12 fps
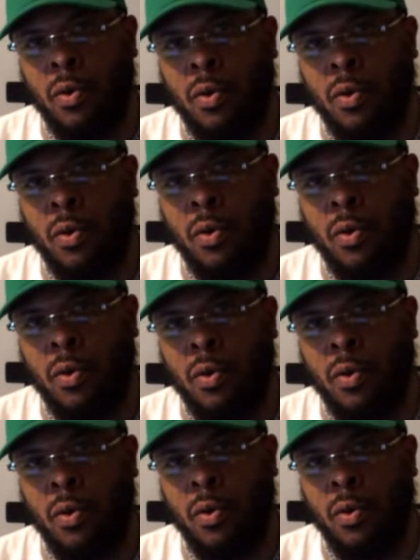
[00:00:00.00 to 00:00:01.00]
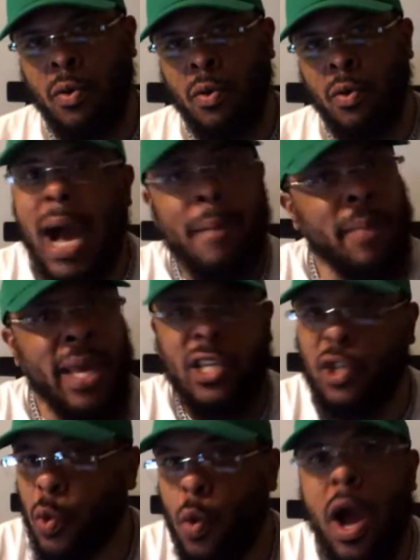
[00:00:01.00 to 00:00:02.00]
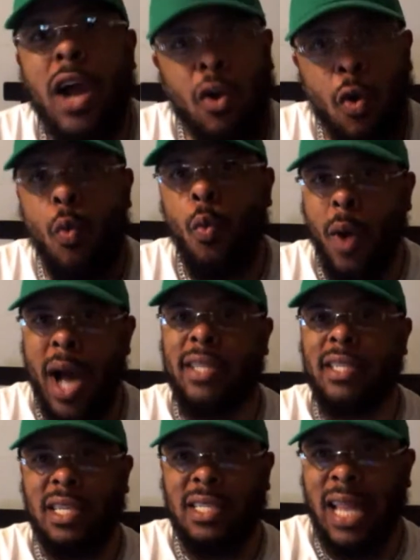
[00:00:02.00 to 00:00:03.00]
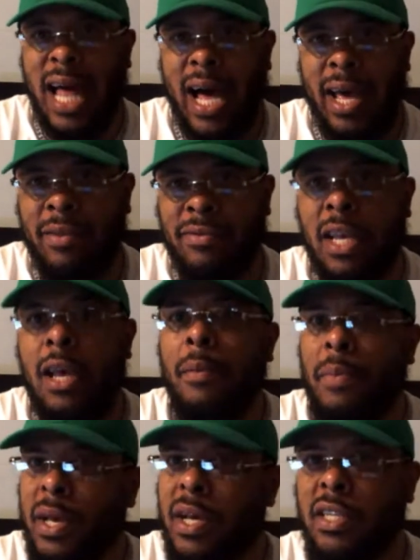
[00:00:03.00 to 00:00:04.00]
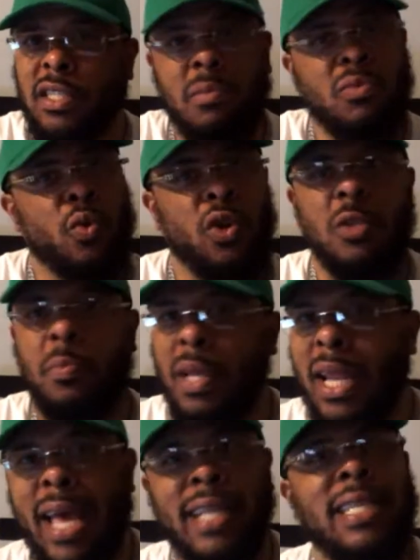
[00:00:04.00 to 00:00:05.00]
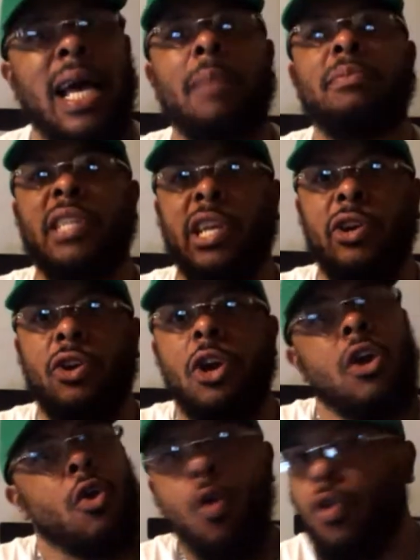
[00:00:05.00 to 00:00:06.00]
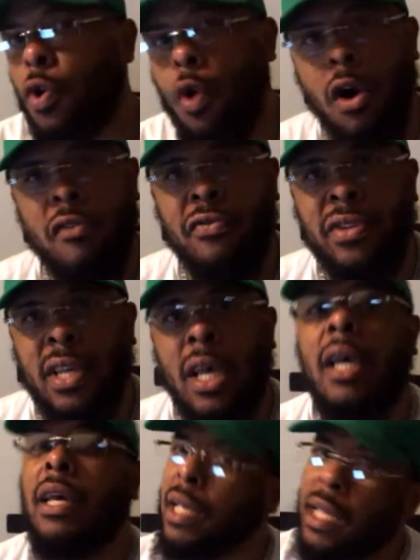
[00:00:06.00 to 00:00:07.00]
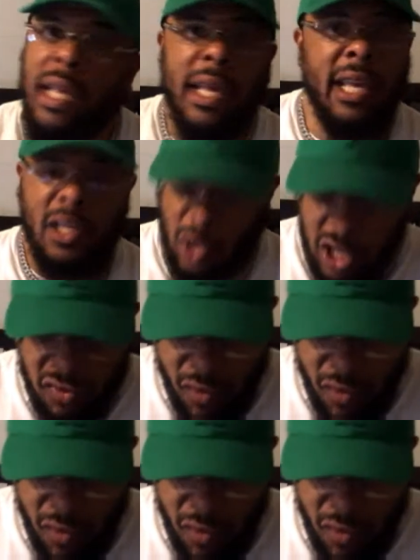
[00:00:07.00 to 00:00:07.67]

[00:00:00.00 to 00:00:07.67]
If I can't catch it, I make sure I go watch his lives because them joints be like top tier corner office. He's